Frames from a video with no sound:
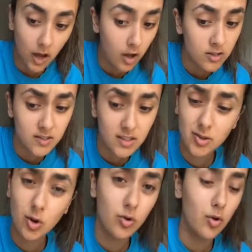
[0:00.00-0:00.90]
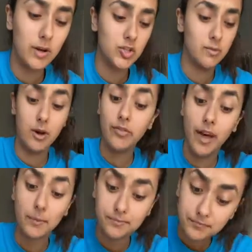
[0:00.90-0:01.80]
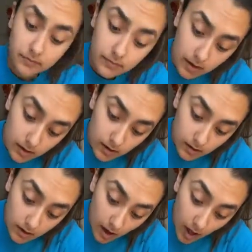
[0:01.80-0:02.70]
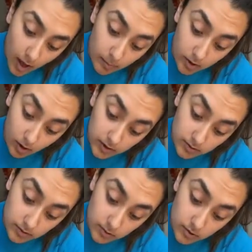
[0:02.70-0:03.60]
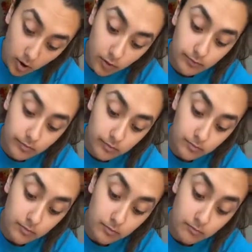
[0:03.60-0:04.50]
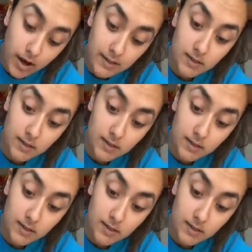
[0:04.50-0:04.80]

I honestly don't know much about that. I'm an artist, so my